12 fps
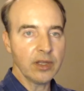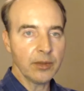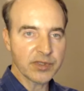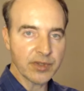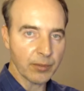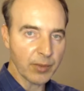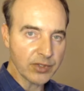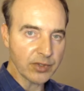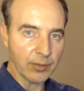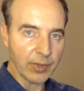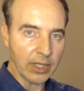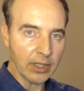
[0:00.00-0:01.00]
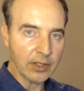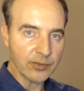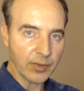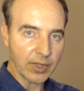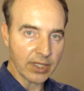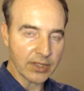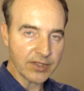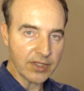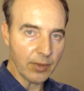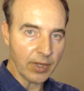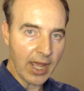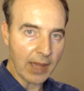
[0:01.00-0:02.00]
was the original reading, because we can see
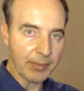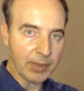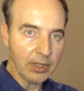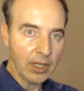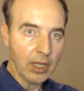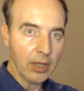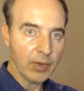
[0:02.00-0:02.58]
what happened.